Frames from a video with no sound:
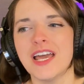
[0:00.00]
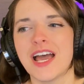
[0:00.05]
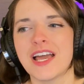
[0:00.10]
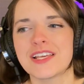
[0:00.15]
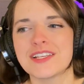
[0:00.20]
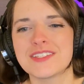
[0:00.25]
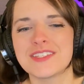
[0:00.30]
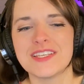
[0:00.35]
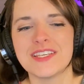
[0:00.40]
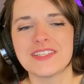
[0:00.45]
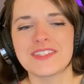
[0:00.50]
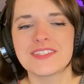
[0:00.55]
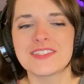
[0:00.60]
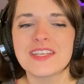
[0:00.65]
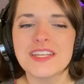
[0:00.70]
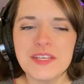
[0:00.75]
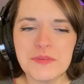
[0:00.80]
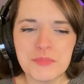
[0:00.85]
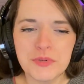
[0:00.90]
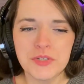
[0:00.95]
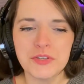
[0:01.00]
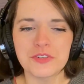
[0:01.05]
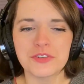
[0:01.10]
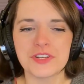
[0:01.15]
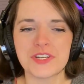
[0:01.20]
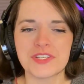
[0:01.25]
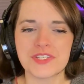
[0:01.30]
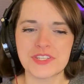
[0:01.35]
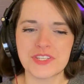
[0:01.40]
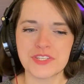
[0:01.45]
You see, City Builder
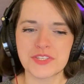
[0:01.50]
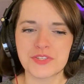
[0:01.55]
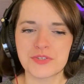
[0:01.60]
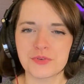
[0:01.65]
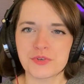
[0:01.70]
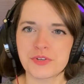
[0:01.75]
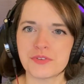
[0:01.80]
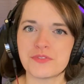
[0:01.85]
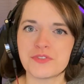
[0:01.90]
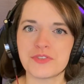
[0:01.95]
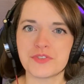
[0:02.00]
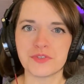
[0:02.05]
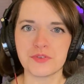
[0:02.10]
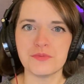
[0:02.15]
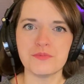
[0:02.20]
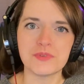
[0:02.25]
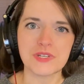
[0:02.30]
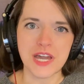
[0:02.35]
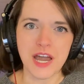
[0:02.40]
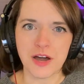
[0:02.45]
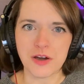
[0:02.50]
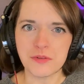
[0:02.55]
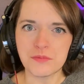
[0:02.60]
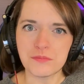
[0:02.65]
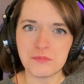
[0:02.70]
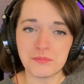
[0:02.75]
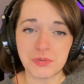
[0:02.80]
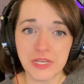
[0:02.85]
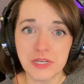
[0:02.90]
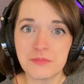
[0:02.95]
is this sort of zoomed
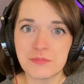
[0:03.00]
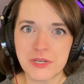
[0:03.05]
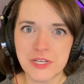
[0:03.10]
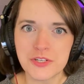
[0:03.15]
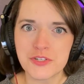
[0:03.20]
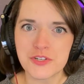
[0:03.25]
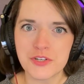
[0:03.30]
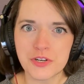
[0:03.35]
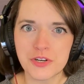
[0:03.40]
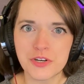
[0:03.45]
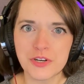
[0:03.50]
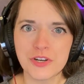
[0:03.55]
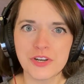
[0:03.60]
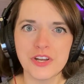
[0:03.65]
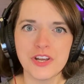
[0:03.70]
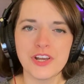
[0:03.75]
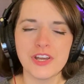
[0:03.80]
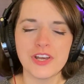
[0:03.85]
out, big picture